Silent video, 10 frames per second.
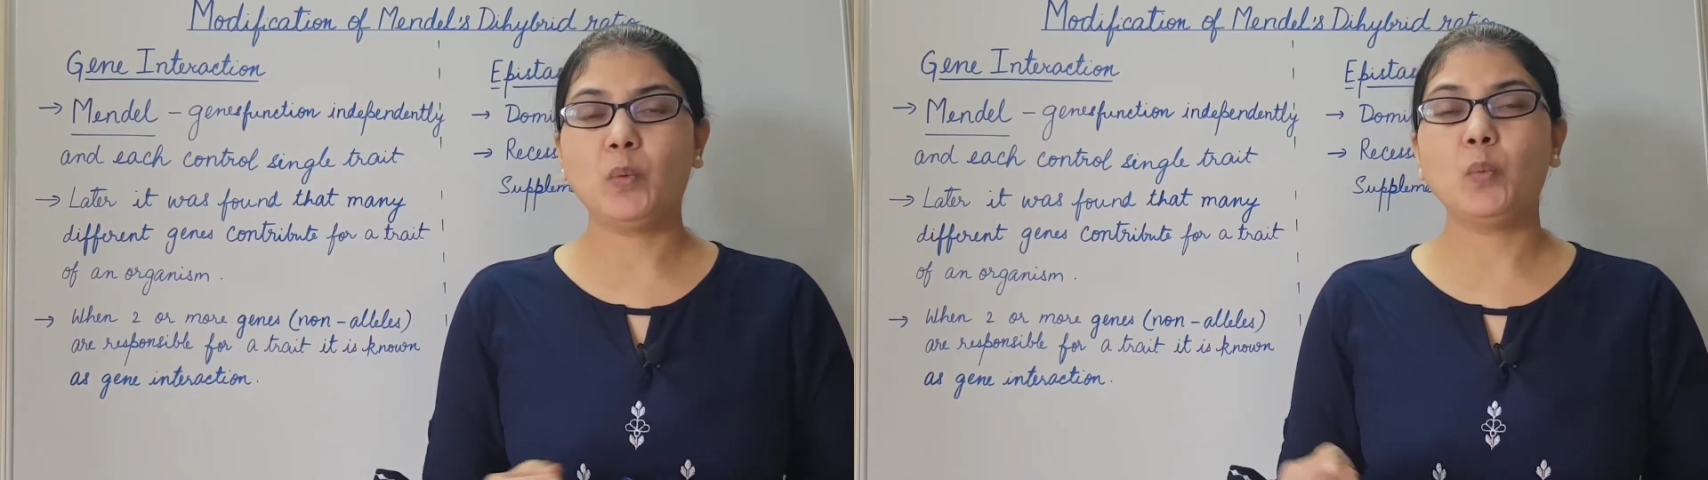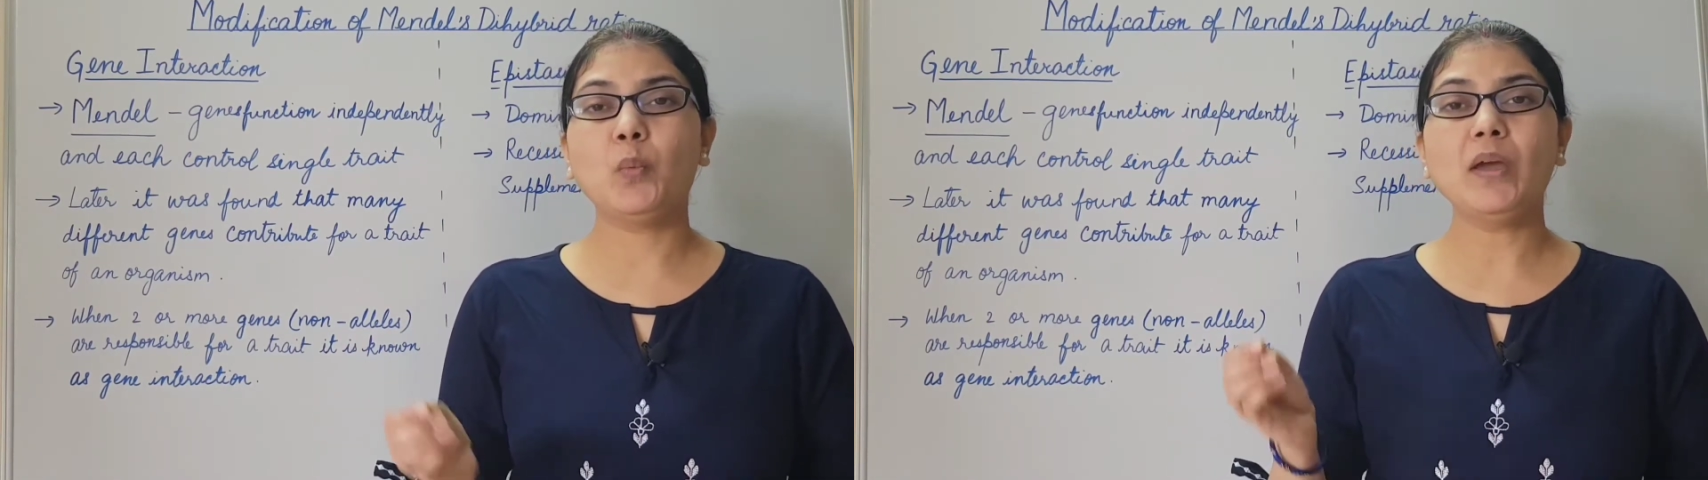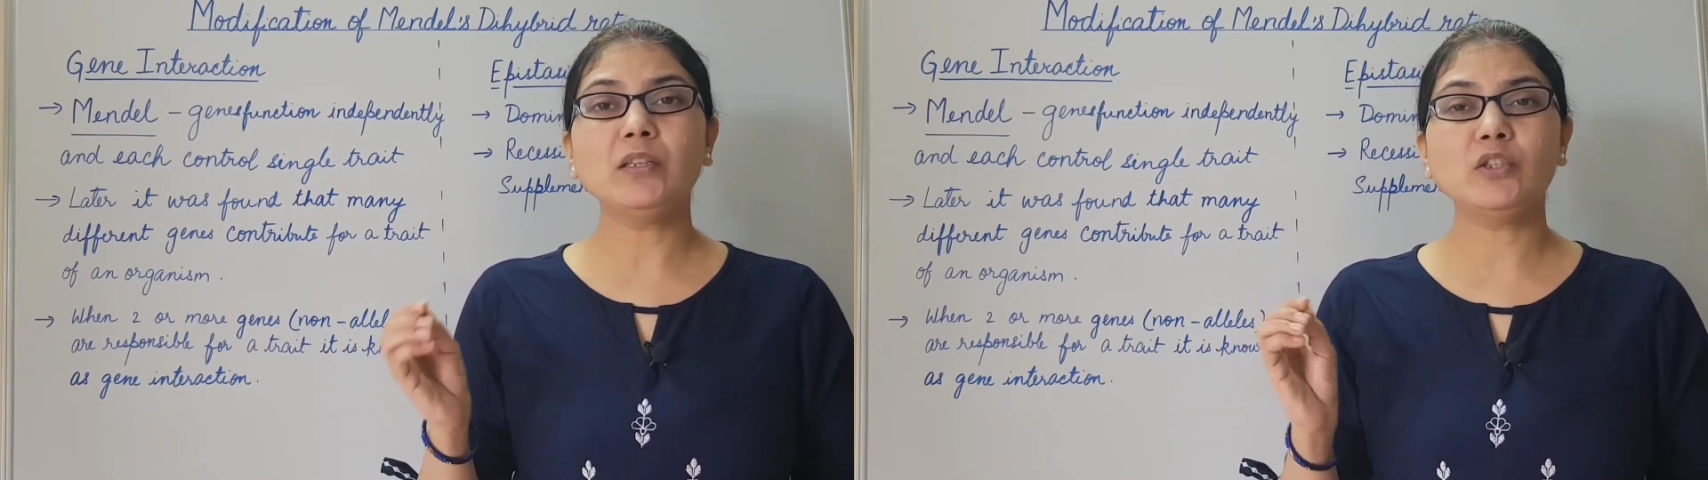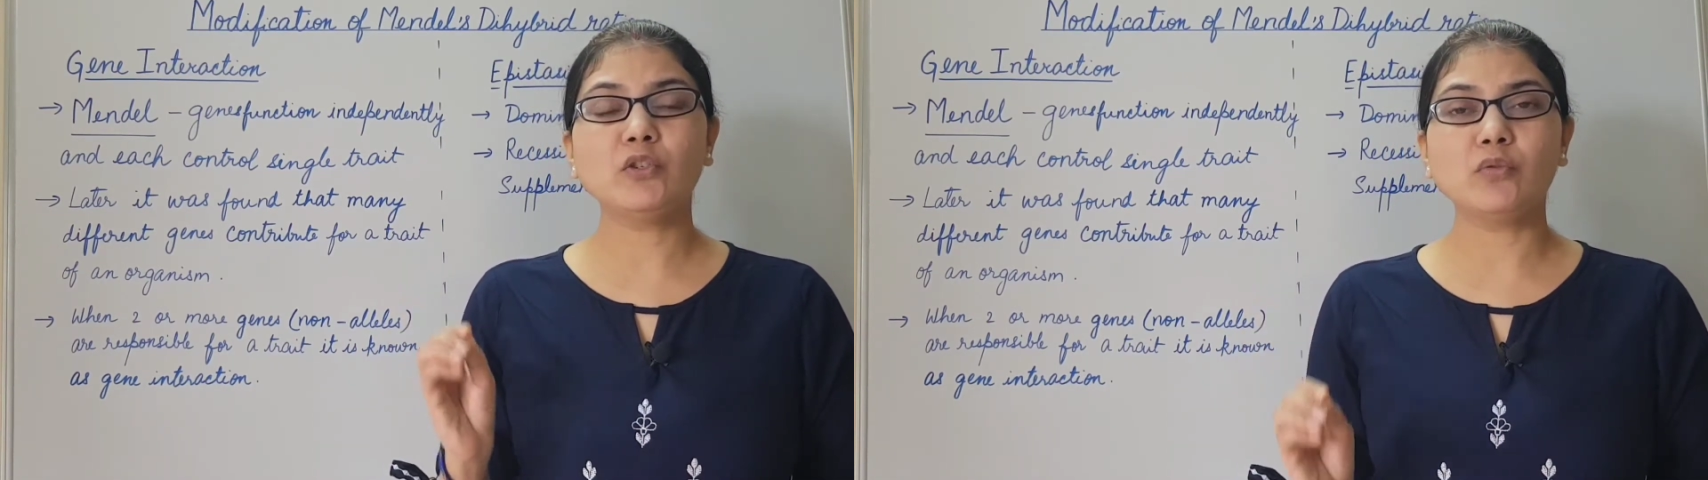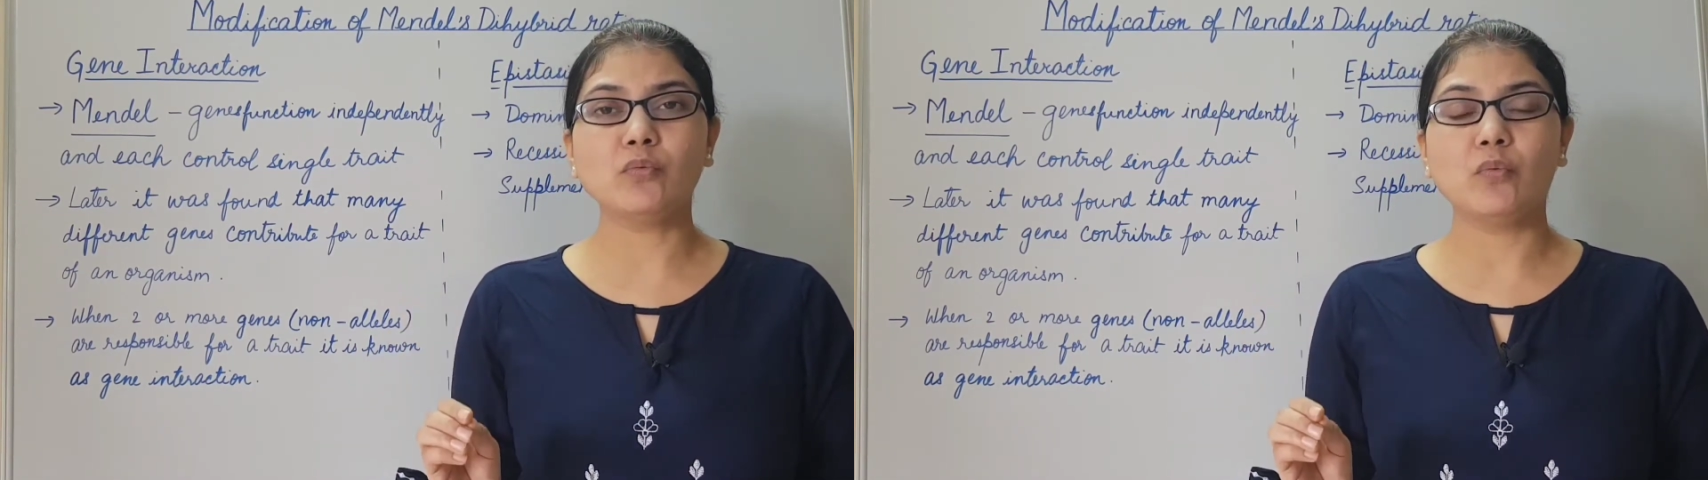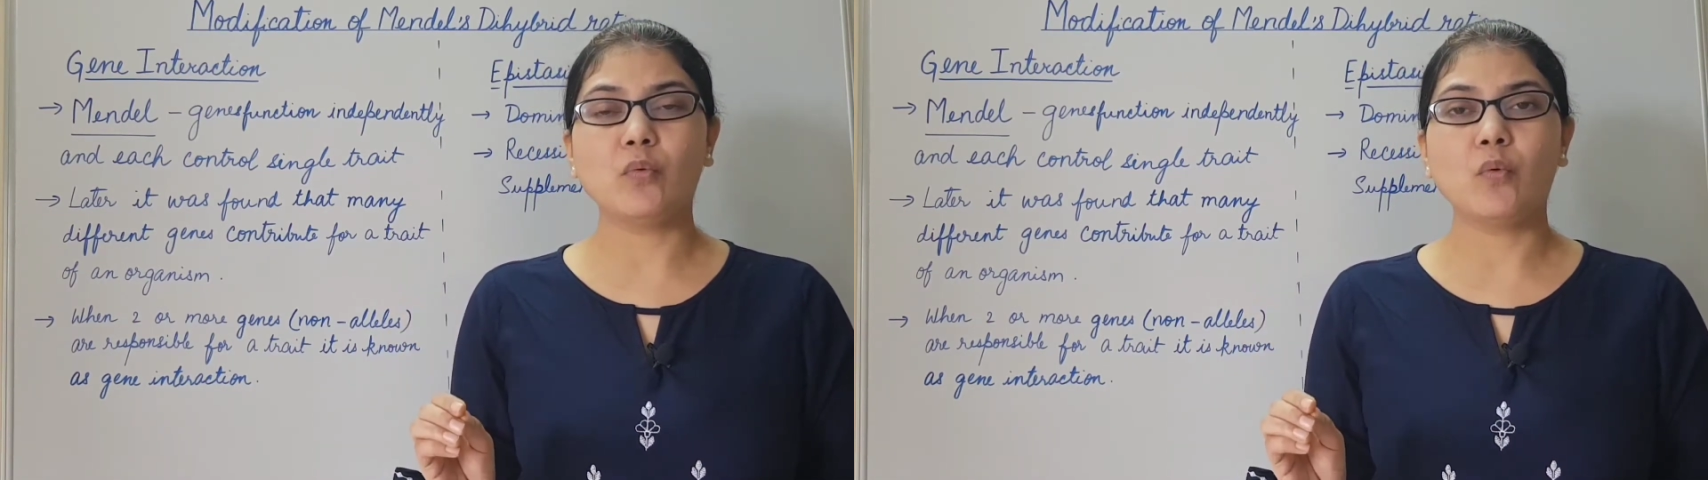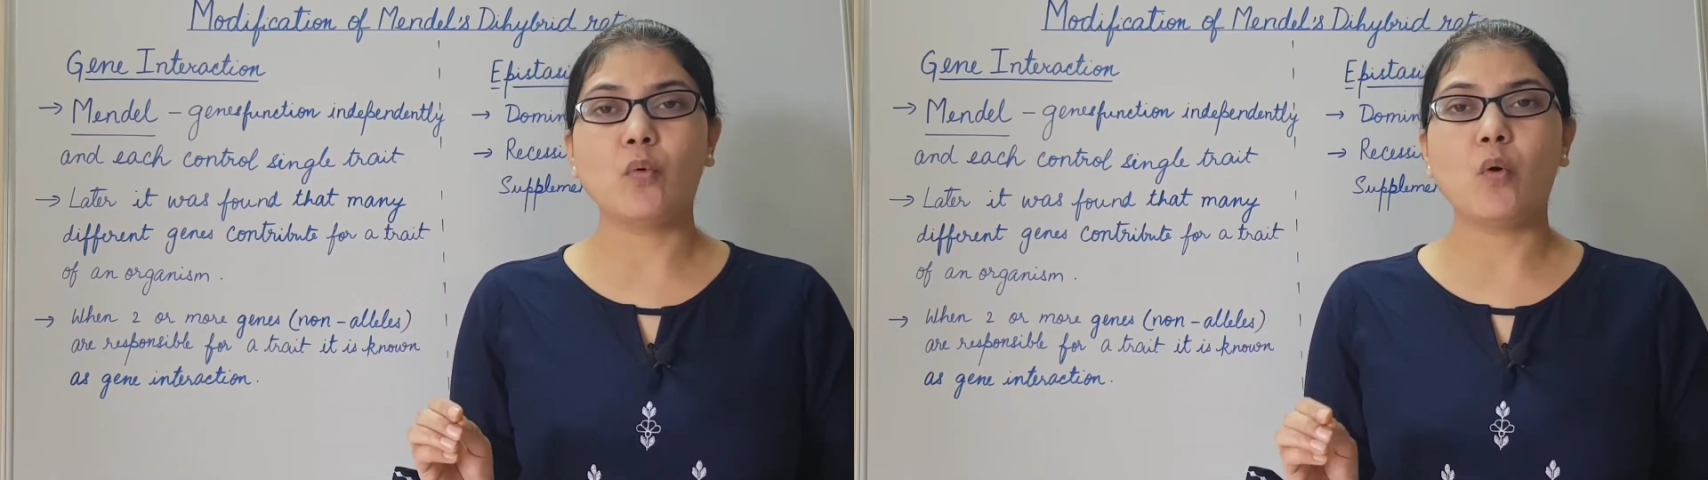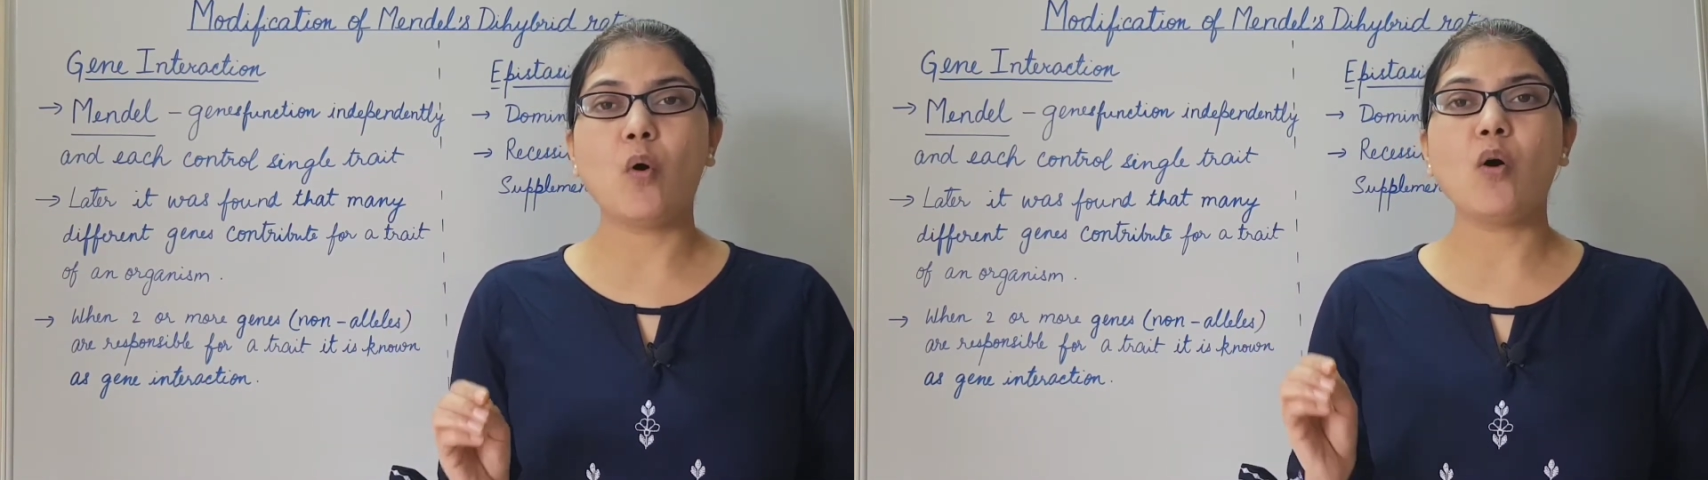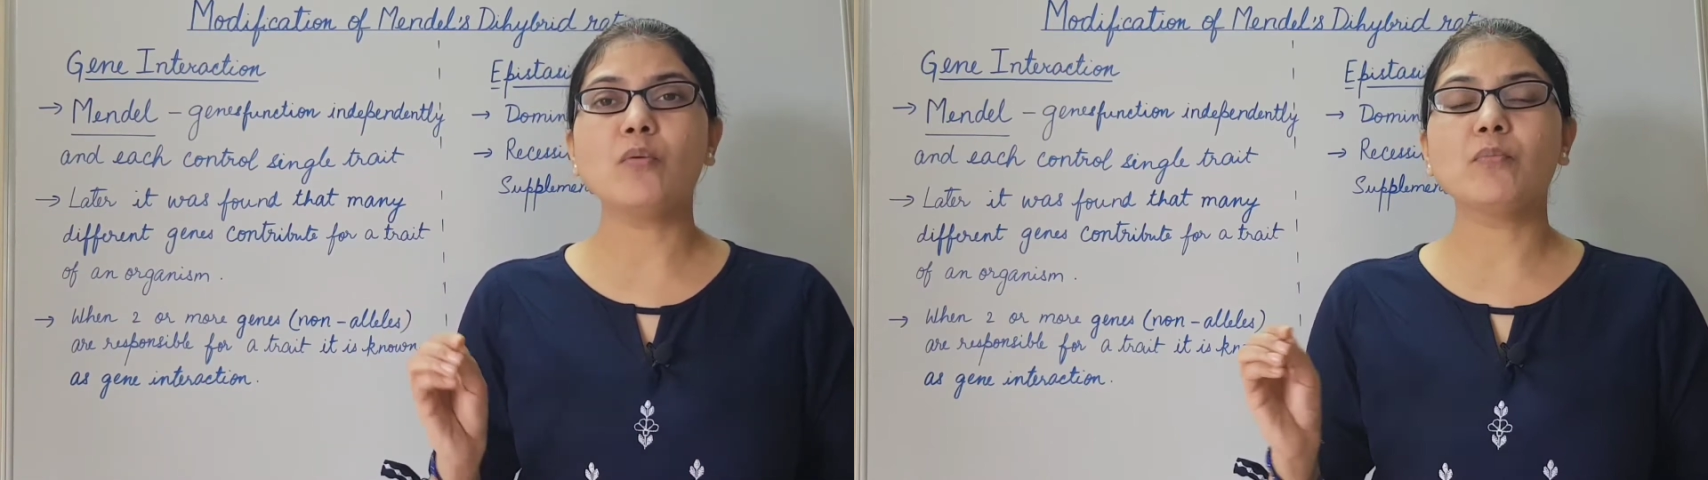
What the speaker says: When two or